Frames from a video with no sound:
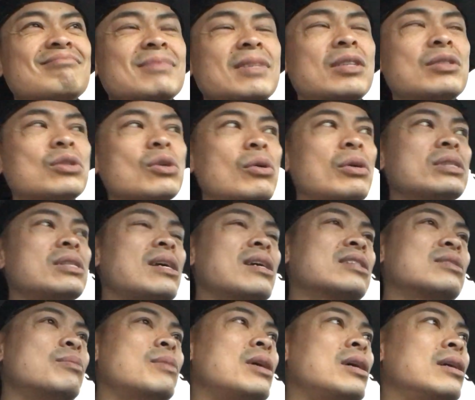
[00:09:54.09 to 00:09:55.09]
There's always
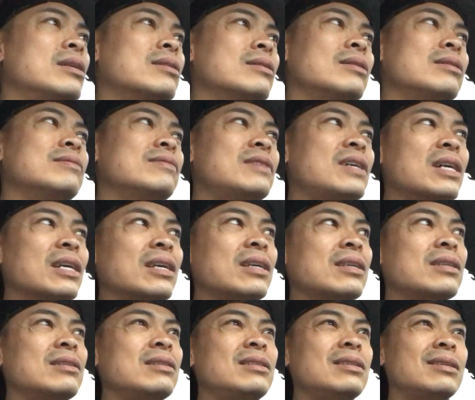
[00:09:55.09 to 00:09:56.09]
next month, or fuck
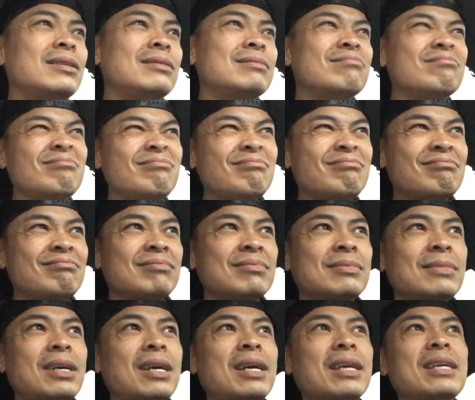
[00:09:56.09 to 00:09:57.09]
it, you know,
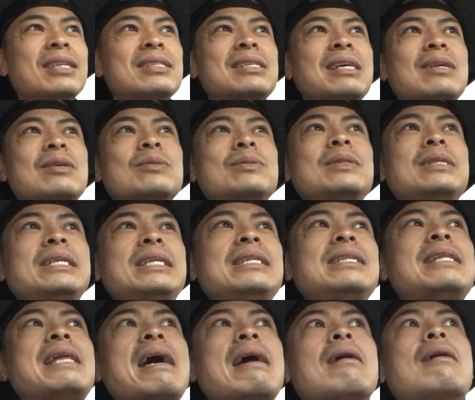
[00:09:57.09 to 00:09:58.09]
I guess I don't
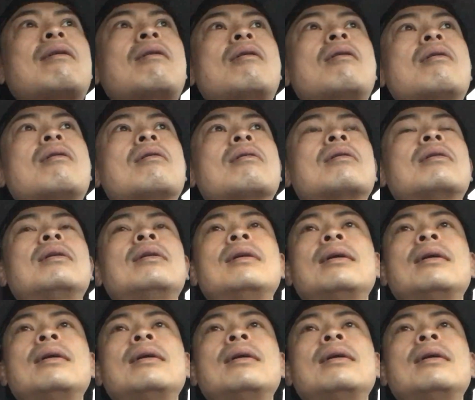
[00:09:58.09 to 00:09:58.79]
need that car.